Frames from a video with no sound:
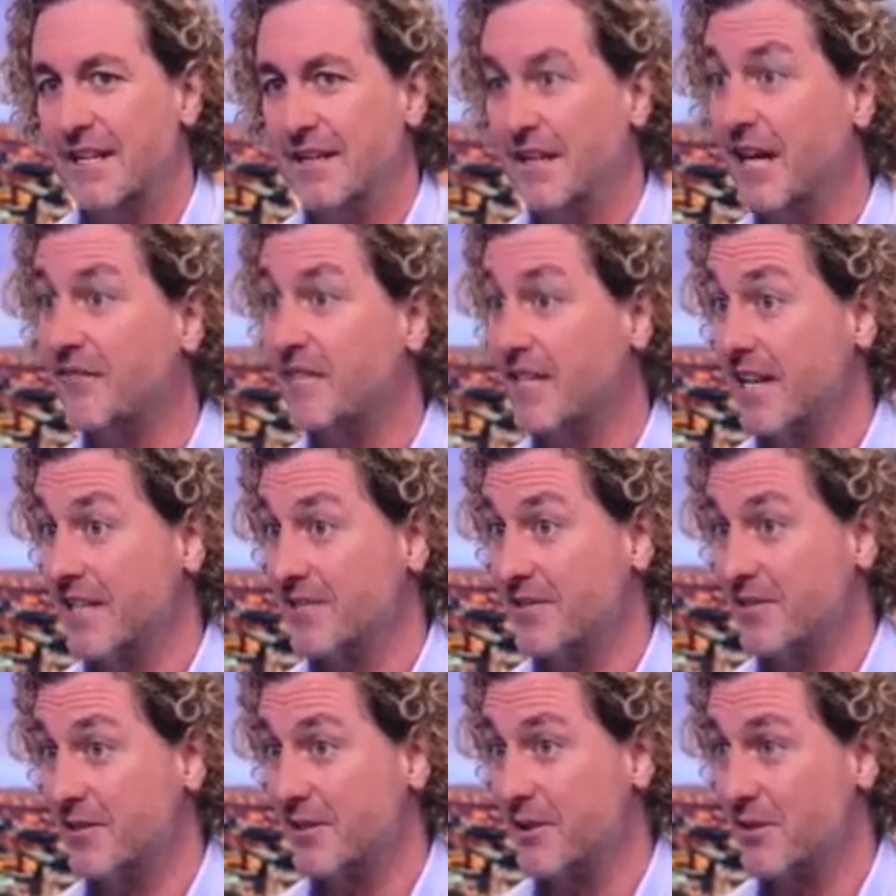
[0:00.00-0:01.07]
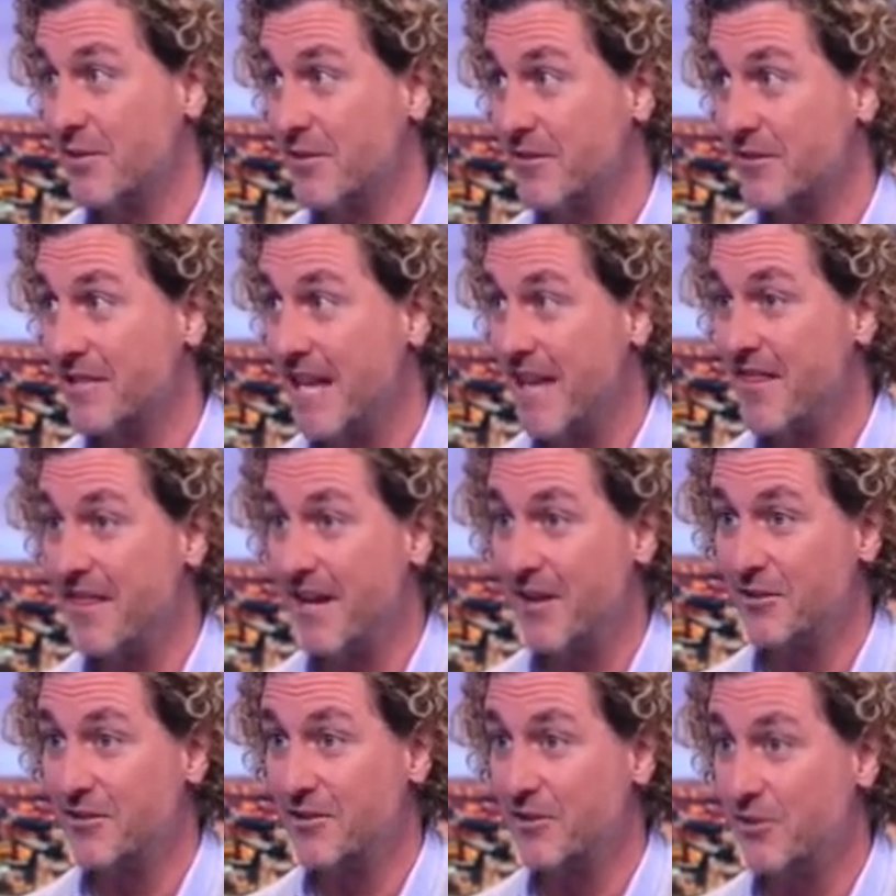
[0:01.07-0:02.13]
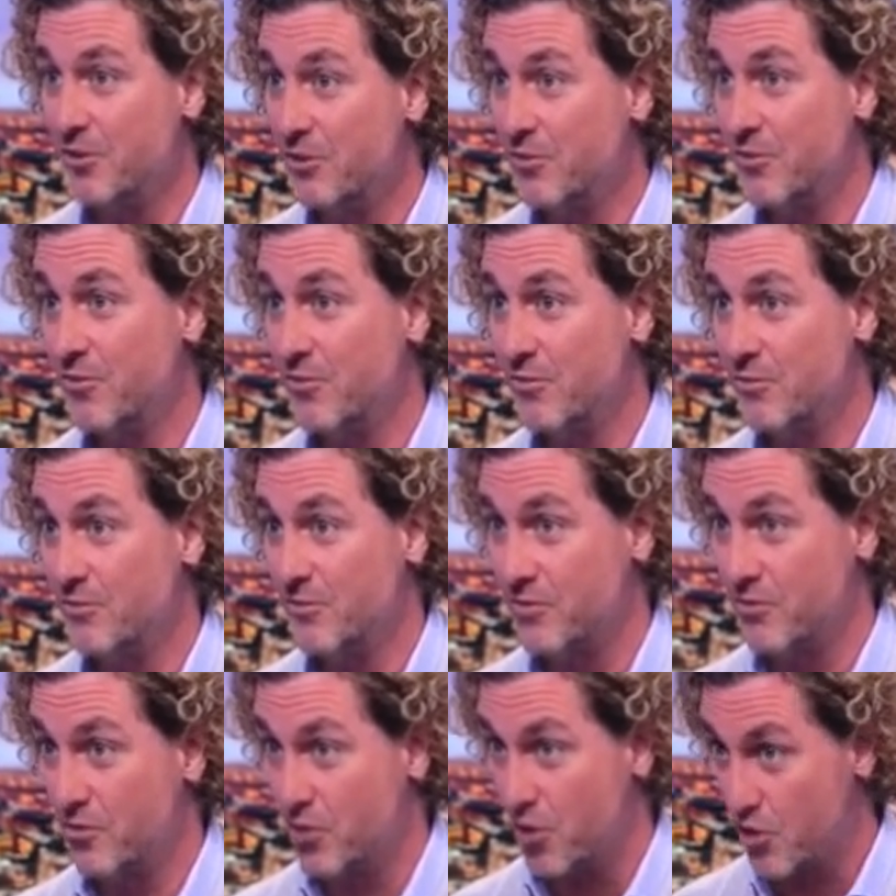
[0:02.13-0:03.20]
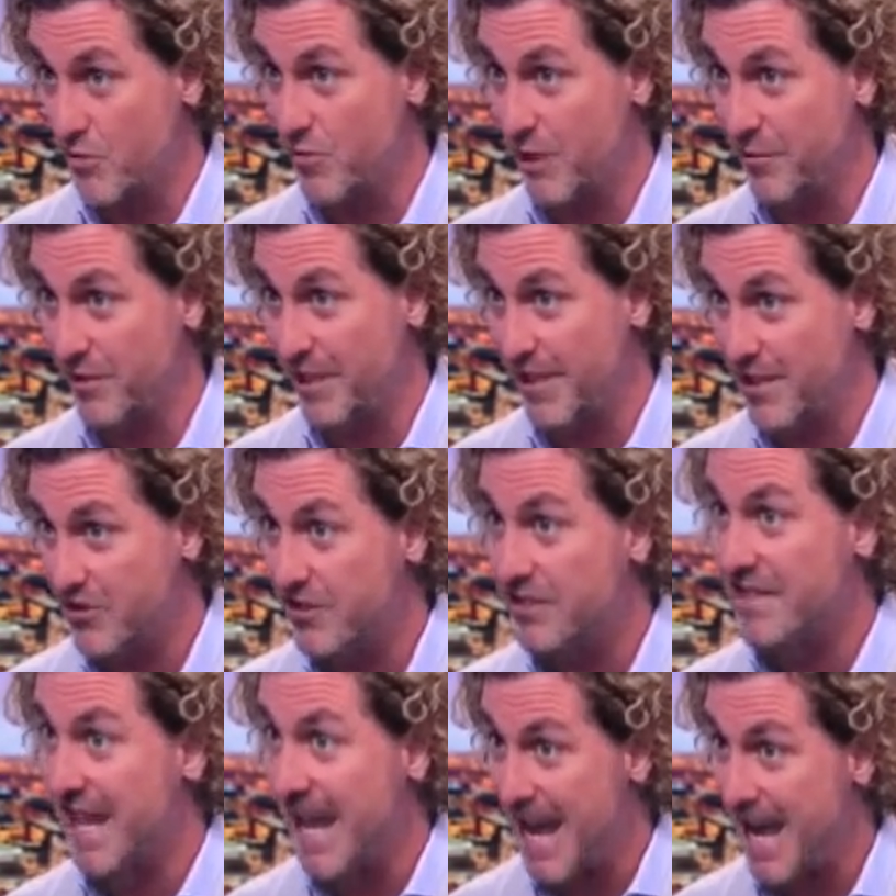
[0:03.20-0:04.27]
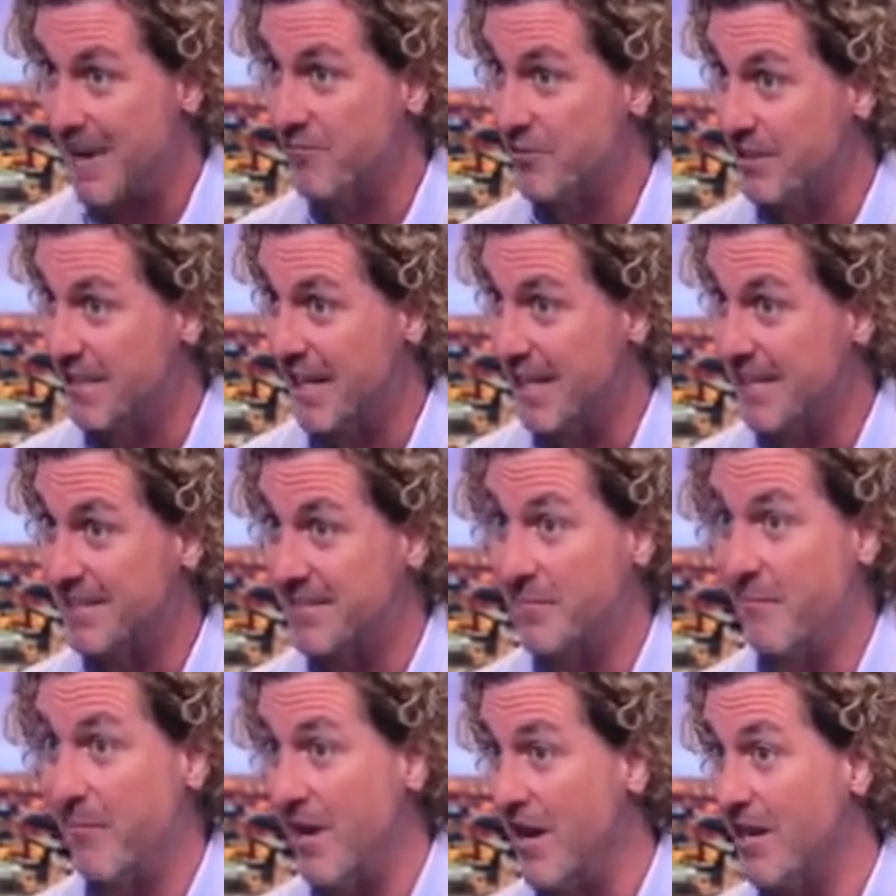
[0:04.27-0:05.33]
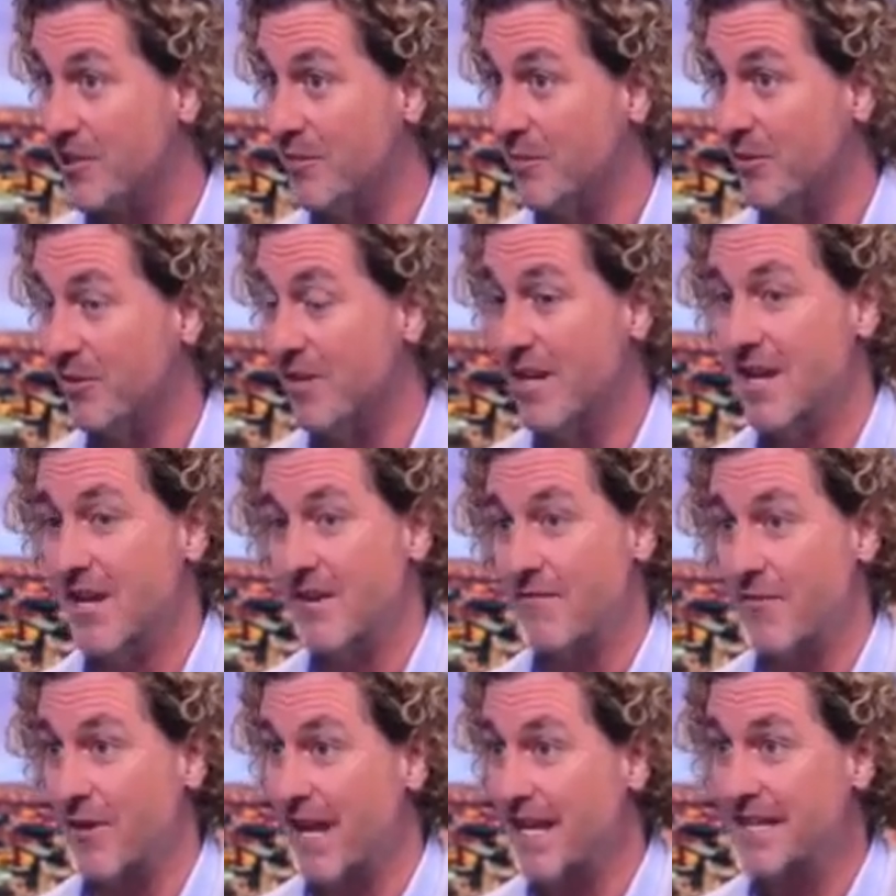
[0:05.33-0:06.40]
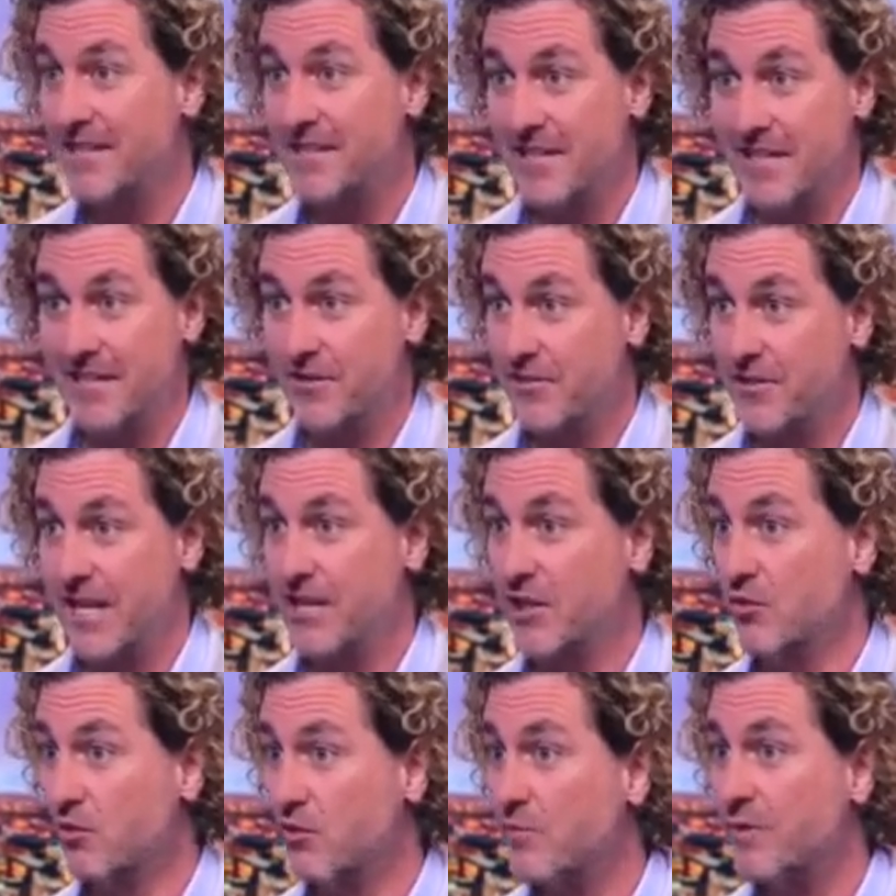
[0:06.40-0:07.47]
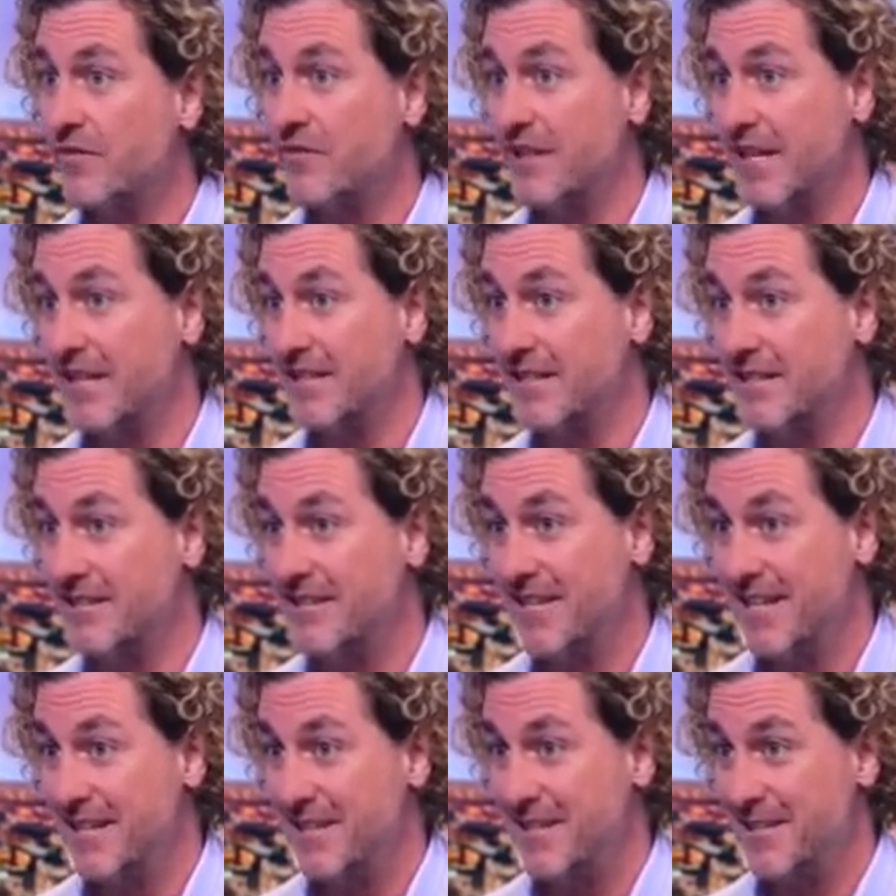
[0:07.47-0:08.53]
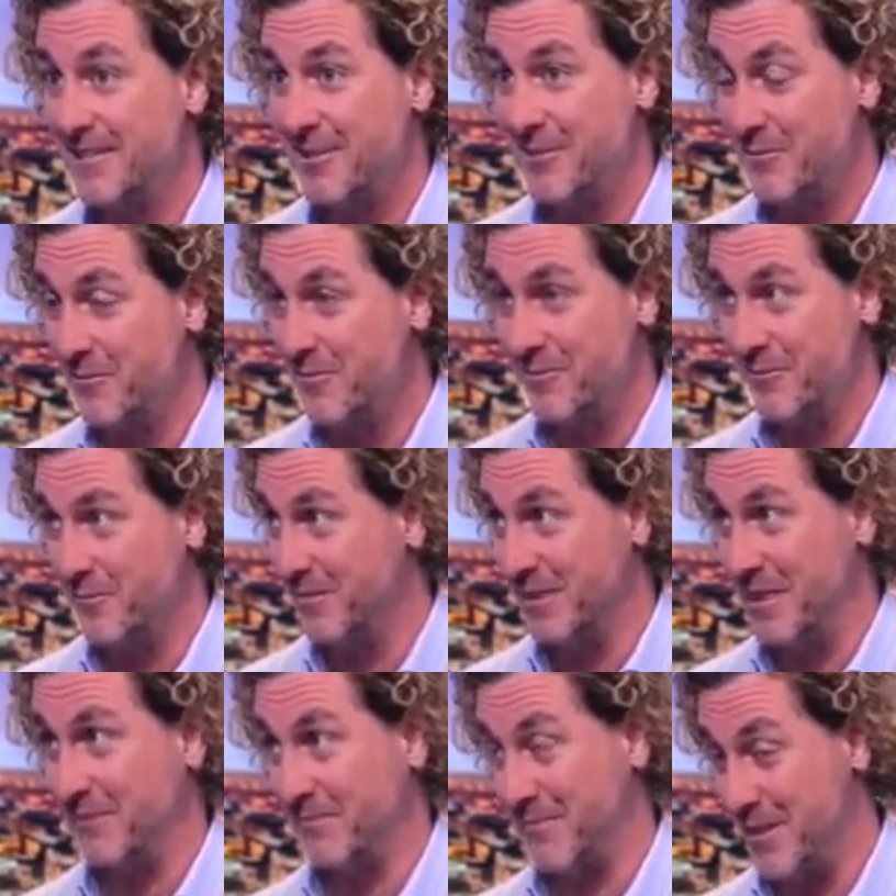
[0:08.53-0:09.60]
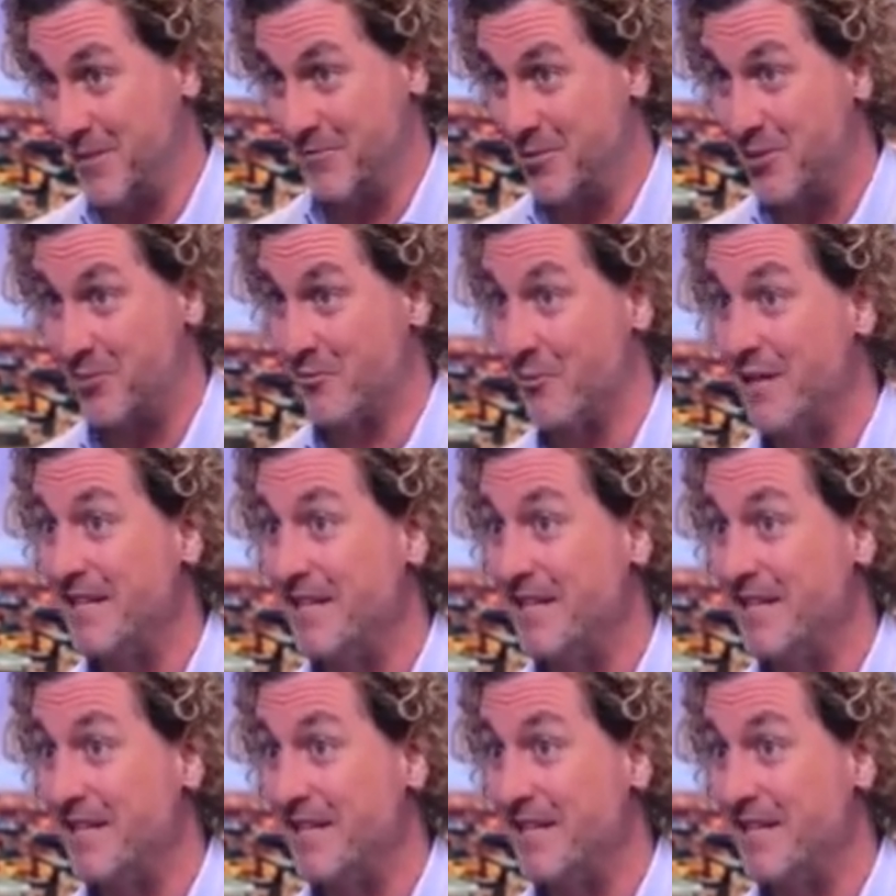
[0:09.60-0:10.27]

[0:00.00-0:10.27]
in life sciences alone, there's 10,000 new journal publications every day. It's impossible for any scientist, any group of scientists to just